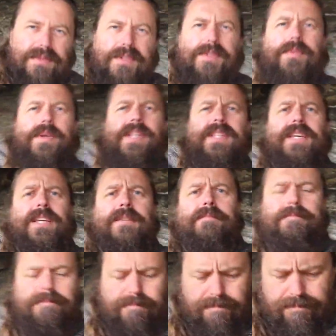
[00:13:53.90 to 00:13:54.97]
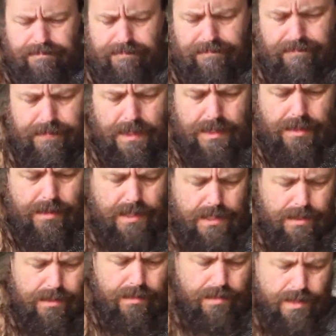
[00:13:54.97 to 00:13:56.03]
was raining. So I
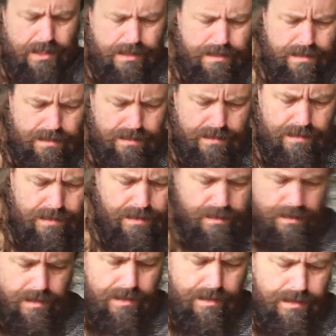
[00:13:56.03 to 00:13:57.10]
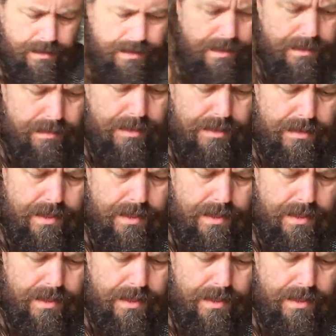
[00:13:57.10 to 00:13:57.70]
had to wait until it was